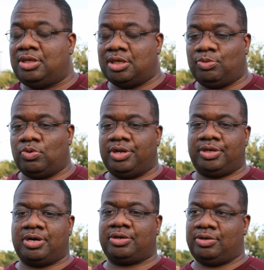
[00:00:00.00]
Number one,
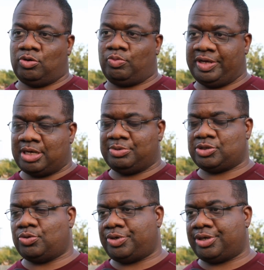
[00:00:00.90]
they're on their own when they come to
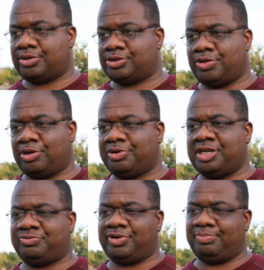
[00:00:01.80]
school here, so they don't
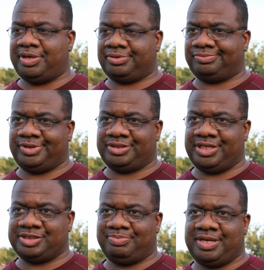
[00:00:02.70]
get as very many
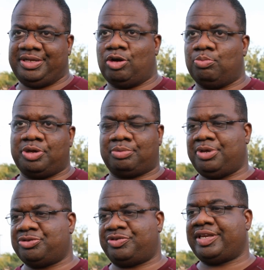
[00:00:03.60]
as many home cooked
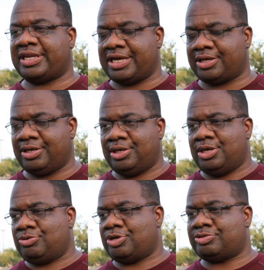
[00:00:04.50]
meals that they'd like.
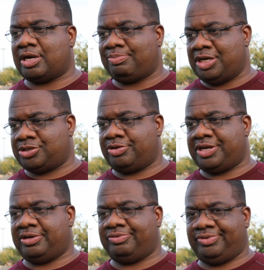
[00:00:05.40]
So I try to make sure they
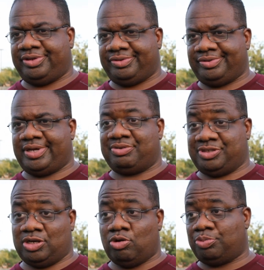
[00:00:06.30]
get an, uh,
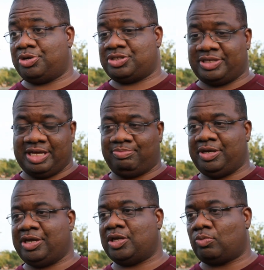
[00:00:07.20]
obviously a home cooked steak
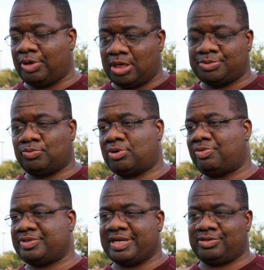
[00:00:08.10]
meal or ribs or
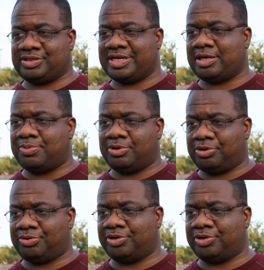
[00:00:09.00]
whatever I decide to put on the grill.